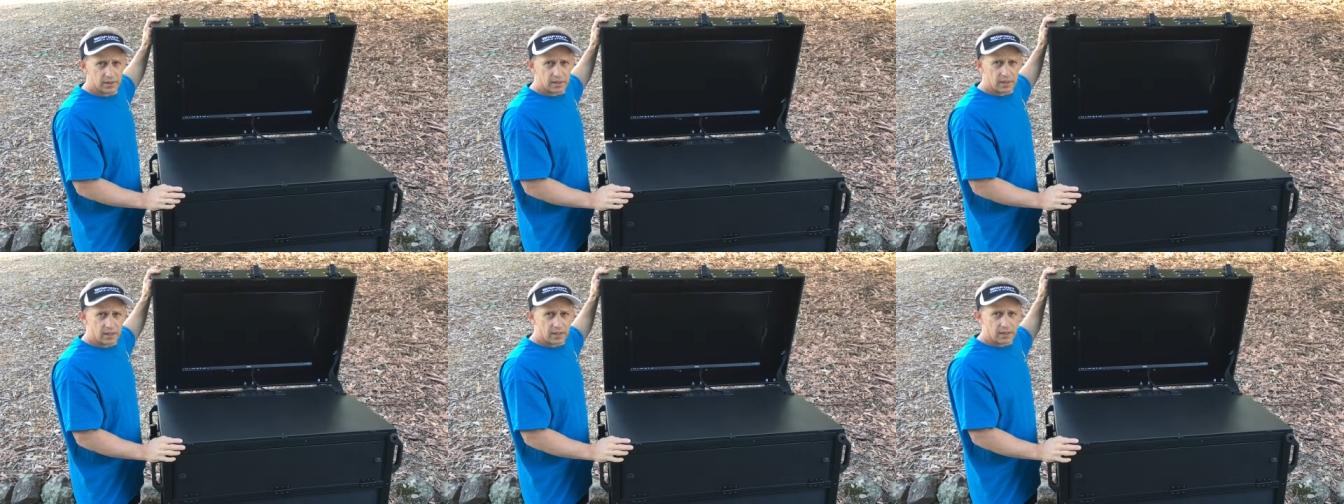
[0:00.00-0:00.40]

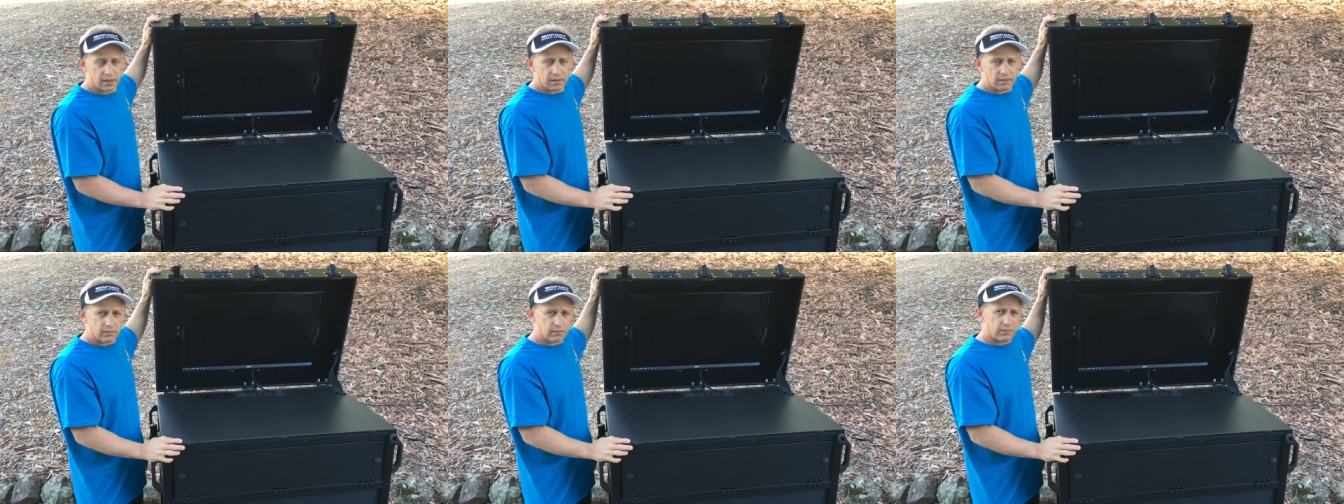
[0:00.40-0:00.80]

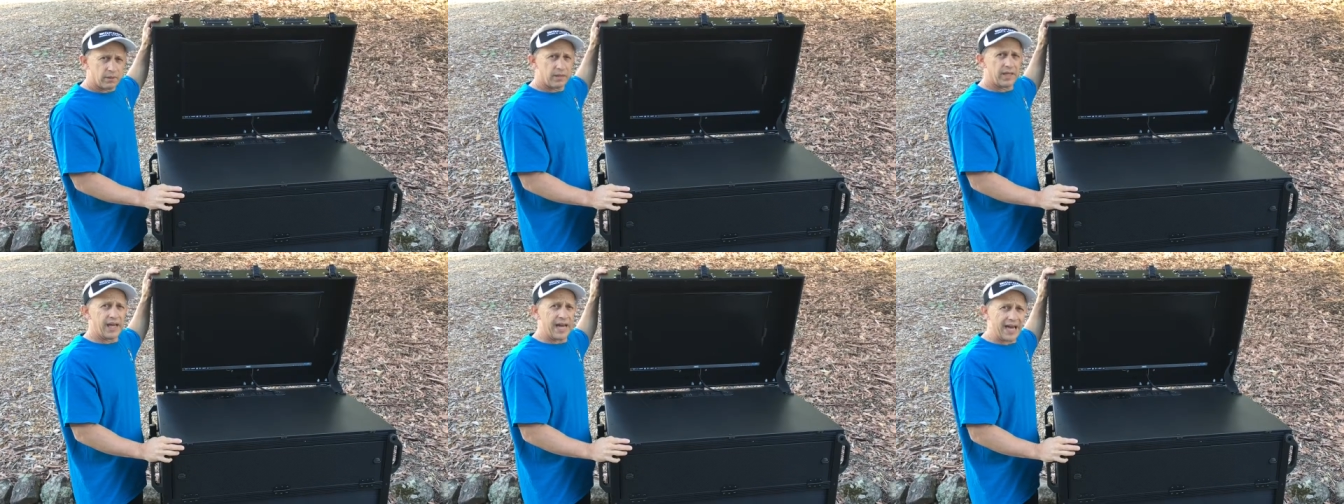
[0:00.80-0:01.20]
are
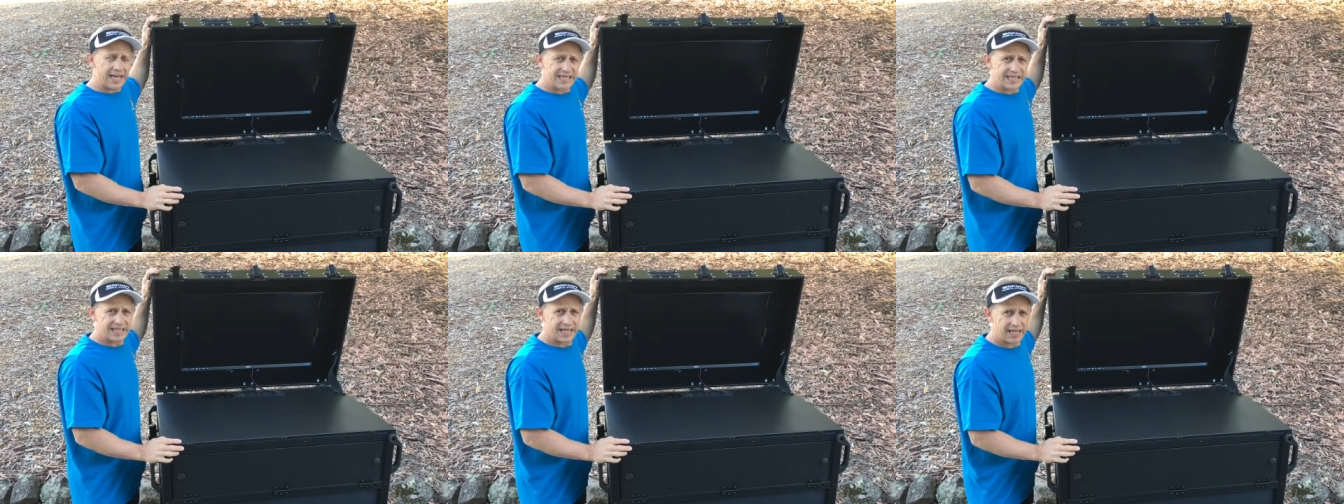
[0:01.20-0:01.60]
really
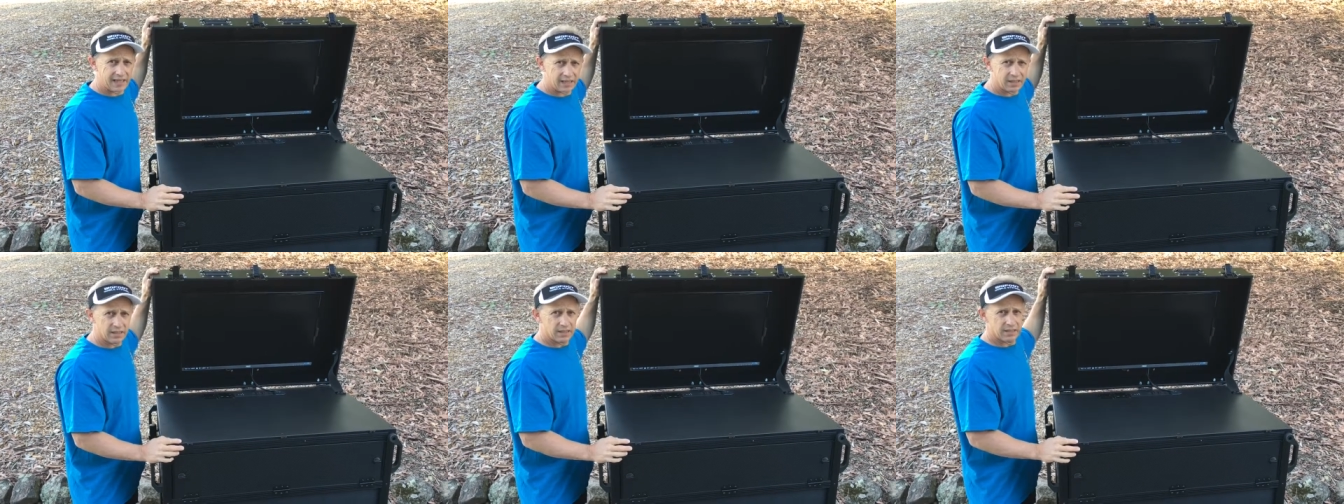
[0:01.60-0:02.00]

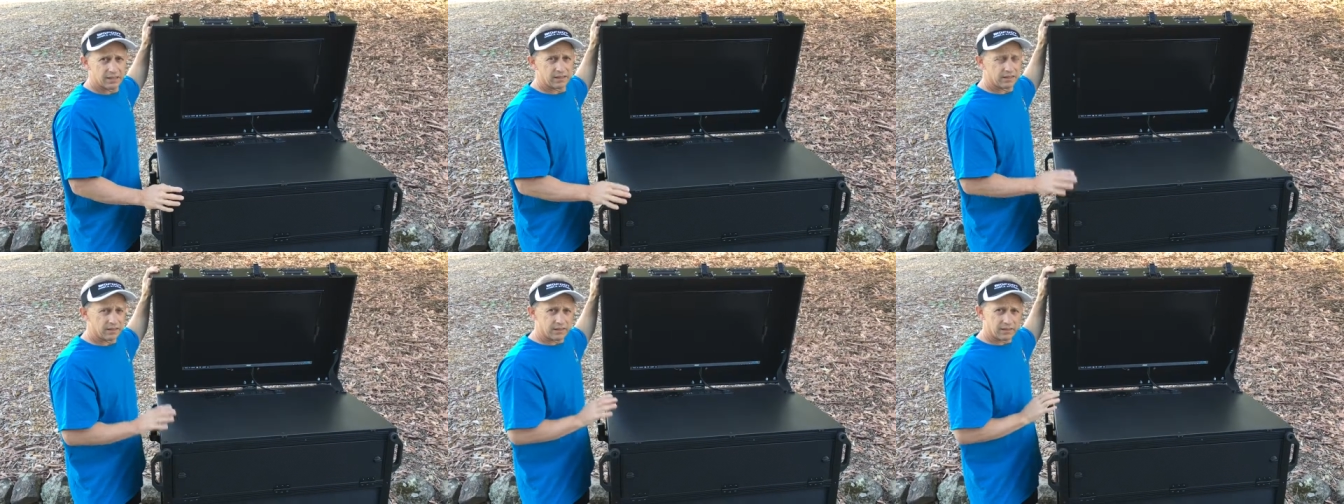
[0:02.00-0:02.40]
high-tech,
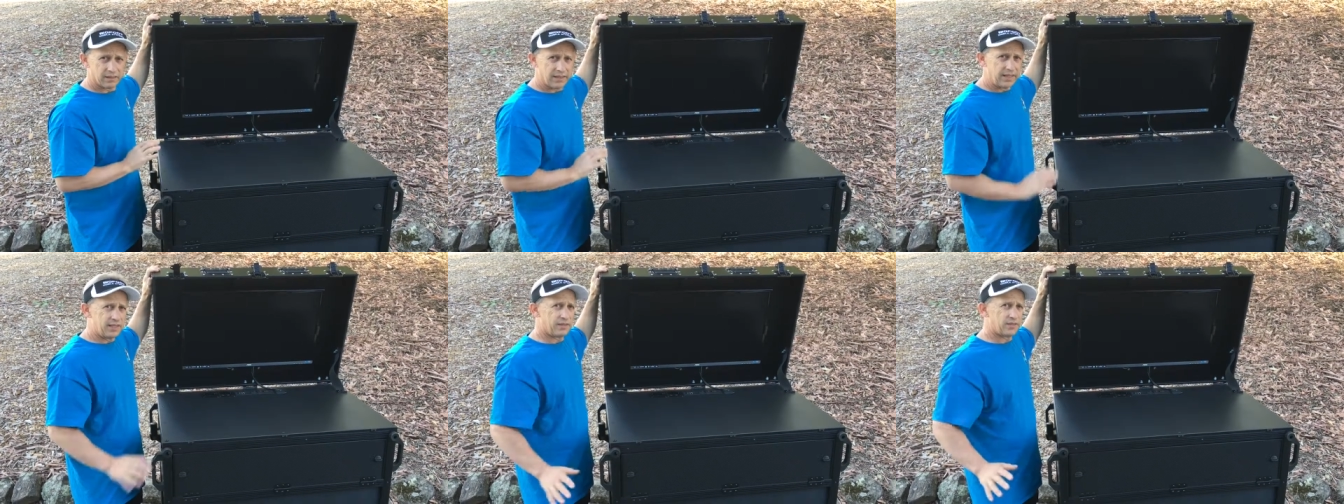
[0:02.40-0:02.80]
the
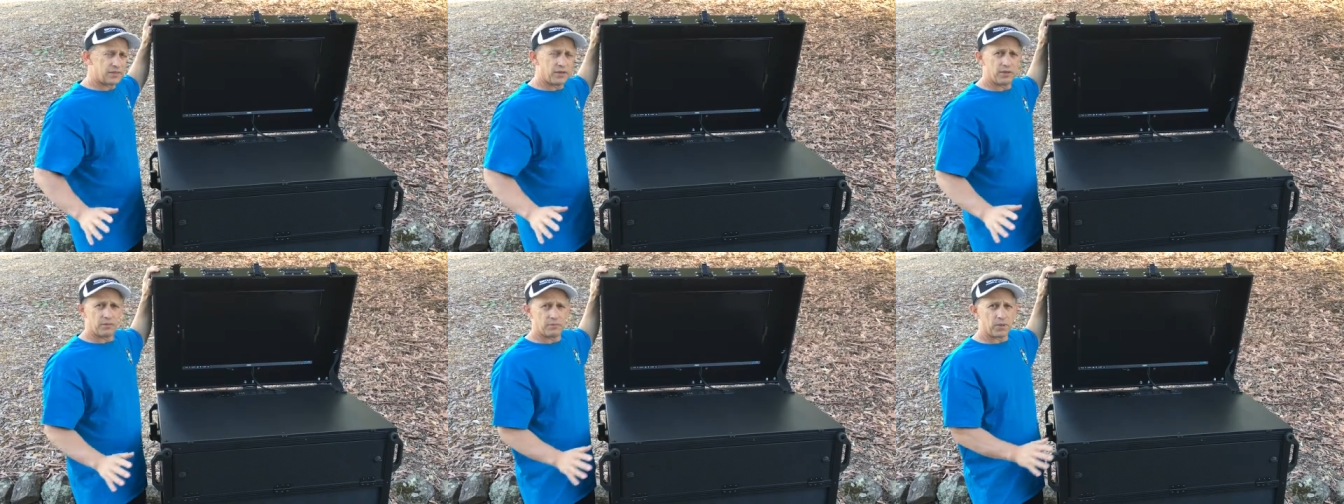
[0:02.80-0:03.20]
latest
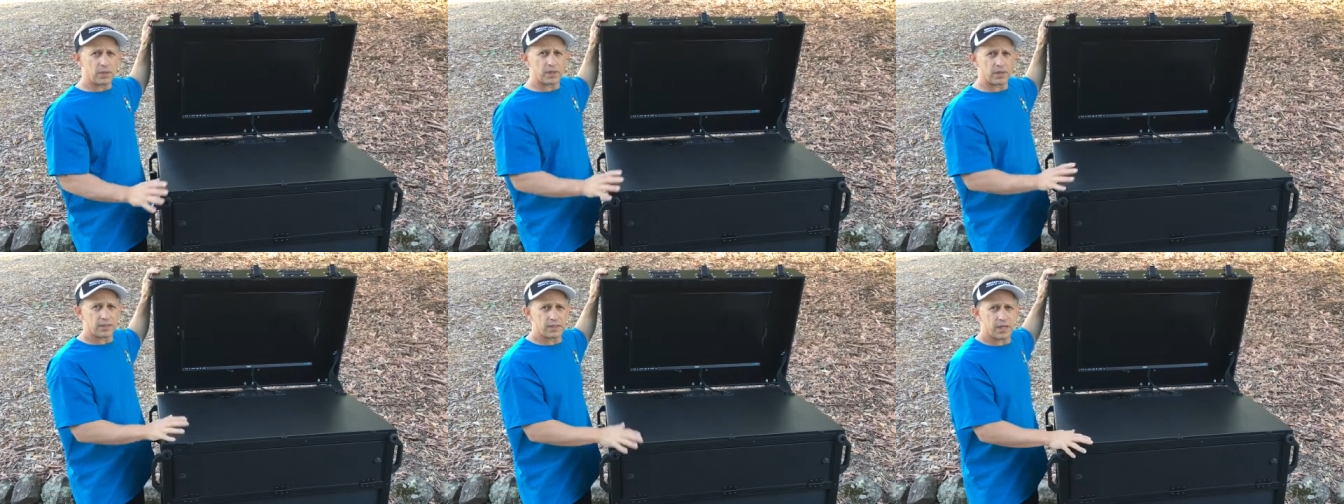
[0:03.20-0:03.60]
on the
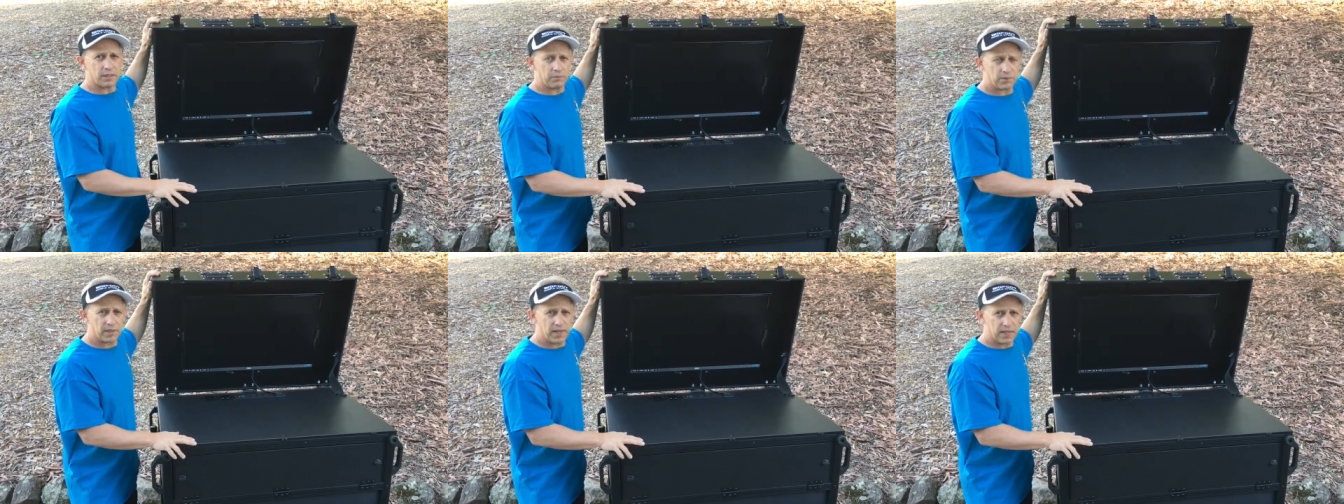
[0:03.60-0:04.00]
market
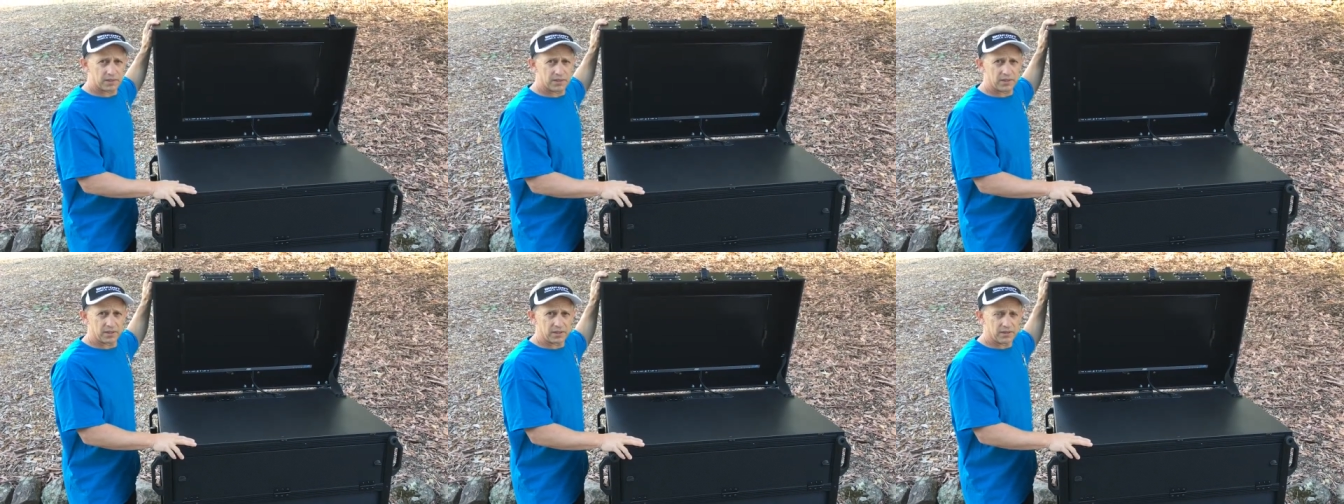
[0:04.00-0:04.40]
type
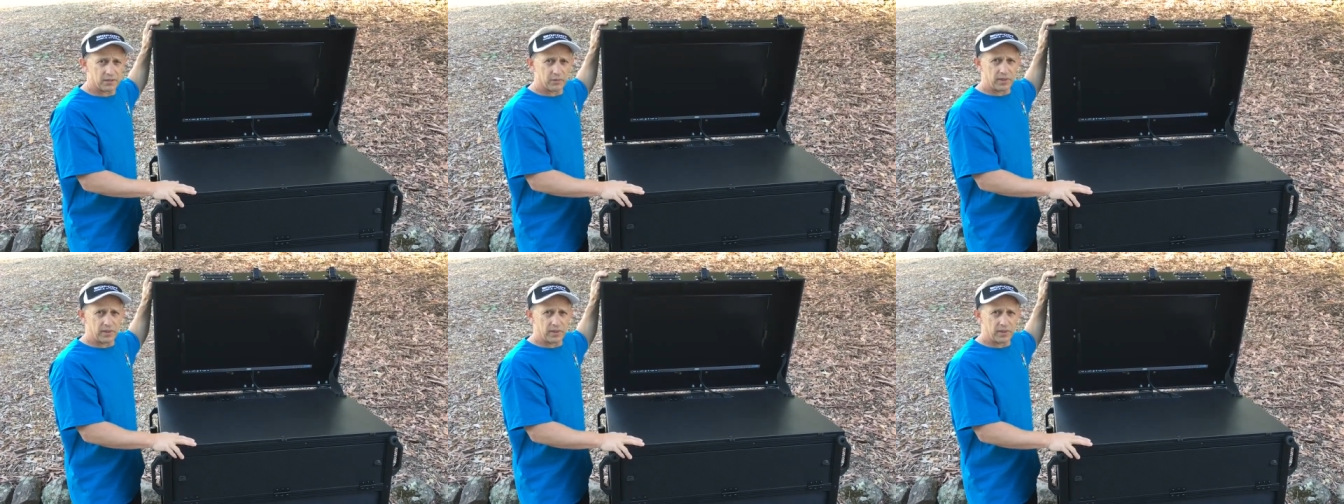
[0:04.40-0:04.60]
plastics that